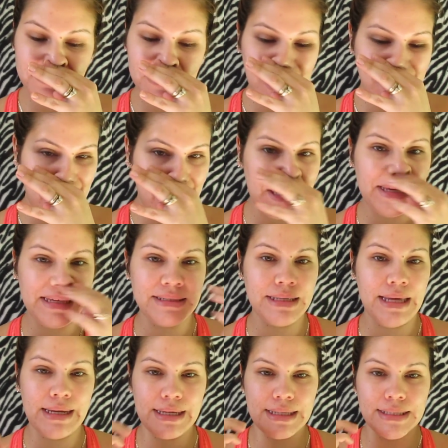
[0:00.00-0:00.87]

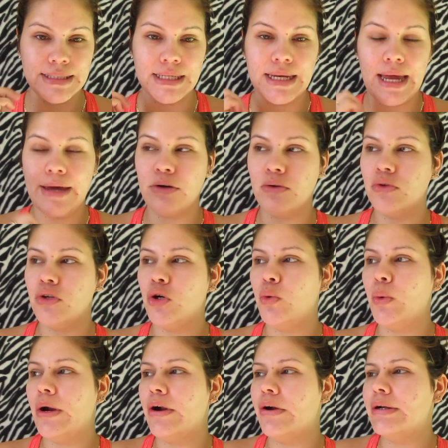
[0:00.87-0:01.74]
And like I said, I don't
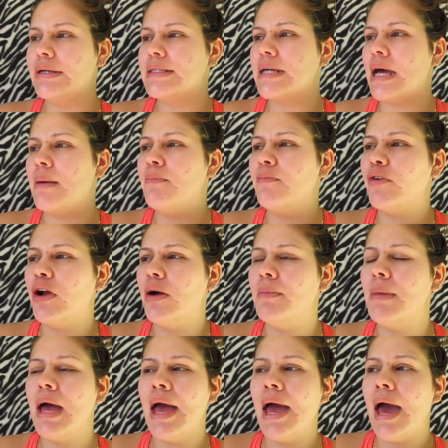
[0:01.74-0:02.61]
know where it's come from.